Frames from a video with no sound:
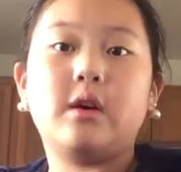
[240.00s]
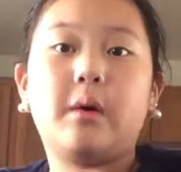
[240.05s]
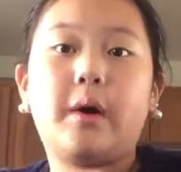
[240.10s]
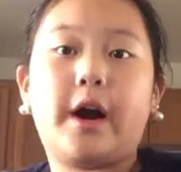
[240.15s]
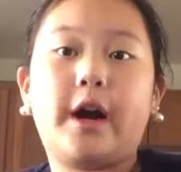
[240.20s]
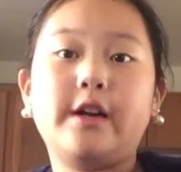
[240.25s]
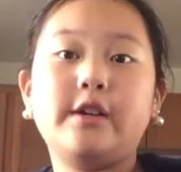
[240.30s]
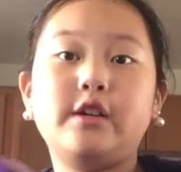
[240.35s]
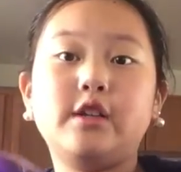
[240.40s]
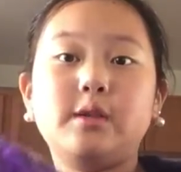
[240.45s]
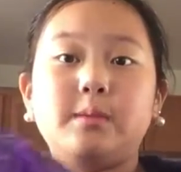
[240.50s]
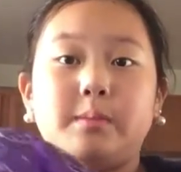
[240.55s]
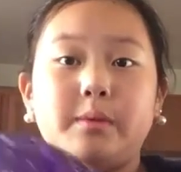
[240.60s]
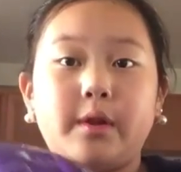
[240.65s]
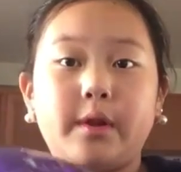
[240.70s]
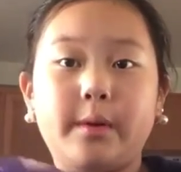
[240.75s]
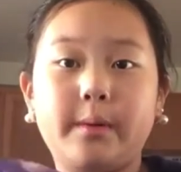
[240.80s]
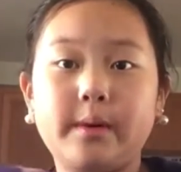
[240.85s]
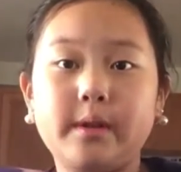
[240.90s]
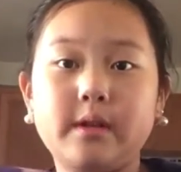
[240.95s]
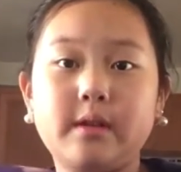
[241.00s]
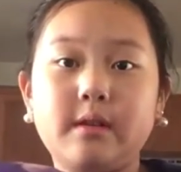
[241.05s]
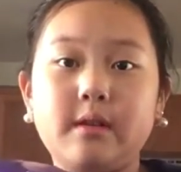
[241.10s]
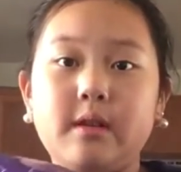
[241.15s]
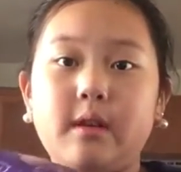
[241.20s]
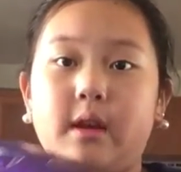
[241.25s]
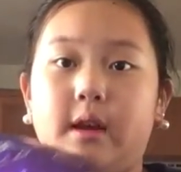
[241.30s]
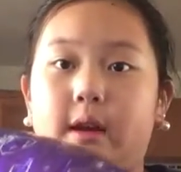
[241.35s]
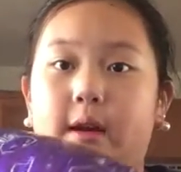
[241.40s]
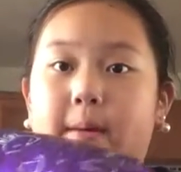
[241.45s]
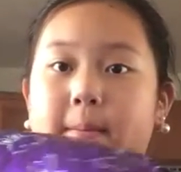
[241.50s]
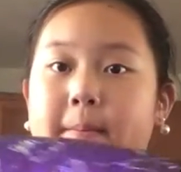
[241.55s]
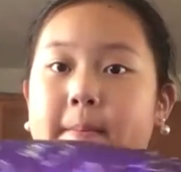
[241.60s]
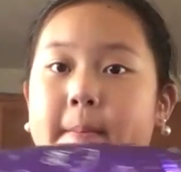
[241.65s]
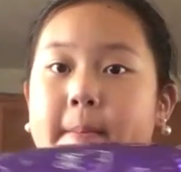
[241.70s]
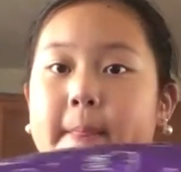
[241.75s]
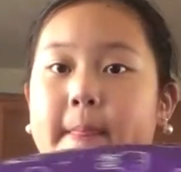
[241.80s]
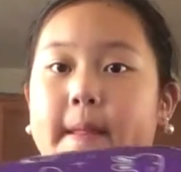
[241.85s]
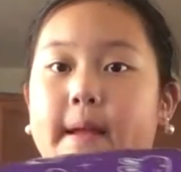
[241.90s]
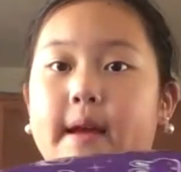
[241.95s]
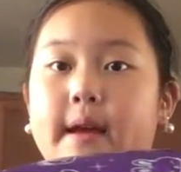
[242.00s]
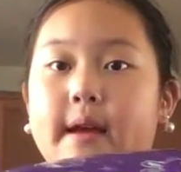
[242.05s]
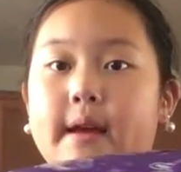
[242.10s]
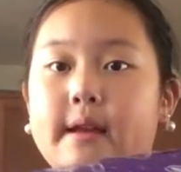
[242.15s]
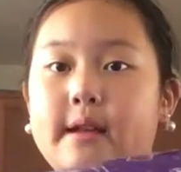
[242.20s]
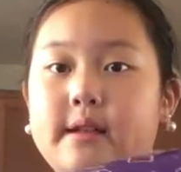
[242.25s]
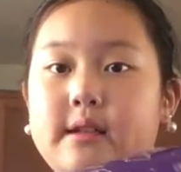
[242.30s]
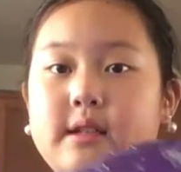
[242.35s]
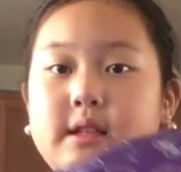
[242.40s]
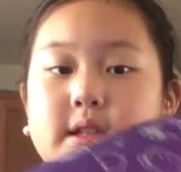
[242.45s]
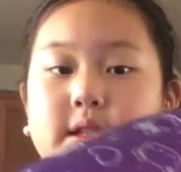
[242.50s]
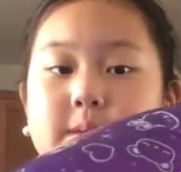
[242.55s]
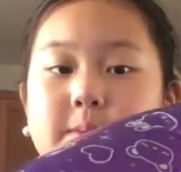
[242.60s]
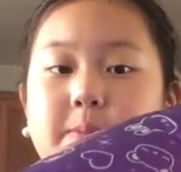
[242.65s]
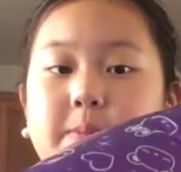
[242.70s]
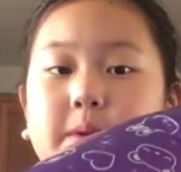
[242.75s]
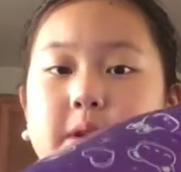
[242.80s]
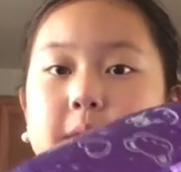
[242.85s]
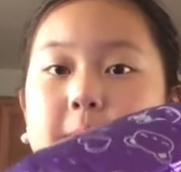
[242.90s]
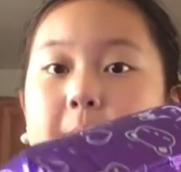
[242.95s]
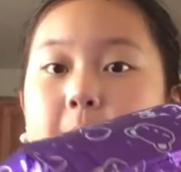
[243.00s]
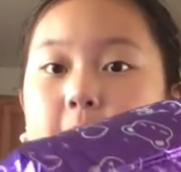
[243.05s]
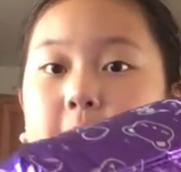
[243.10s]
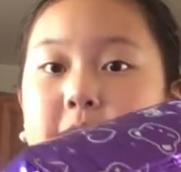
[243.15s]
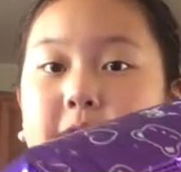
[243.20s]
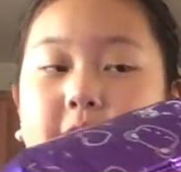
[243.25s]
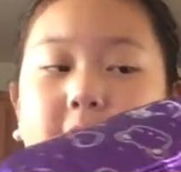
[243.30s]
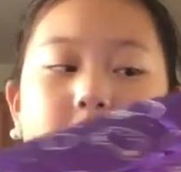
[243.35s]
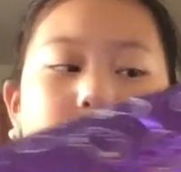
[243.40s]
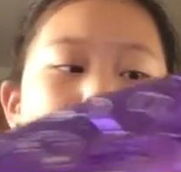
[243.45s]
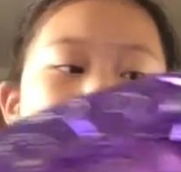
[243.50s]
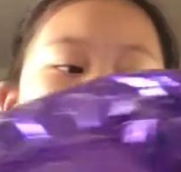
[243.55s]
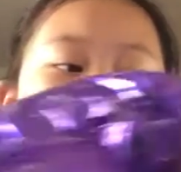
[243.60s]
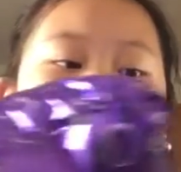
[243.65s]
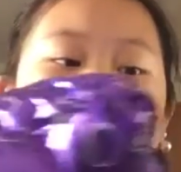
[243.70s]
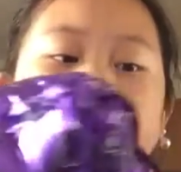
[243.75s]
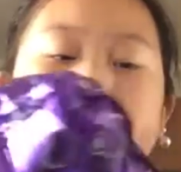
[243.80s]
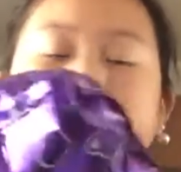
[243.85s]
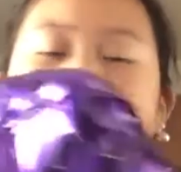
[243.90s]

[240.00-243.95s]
So I just blew into here. It's pretty puffy now.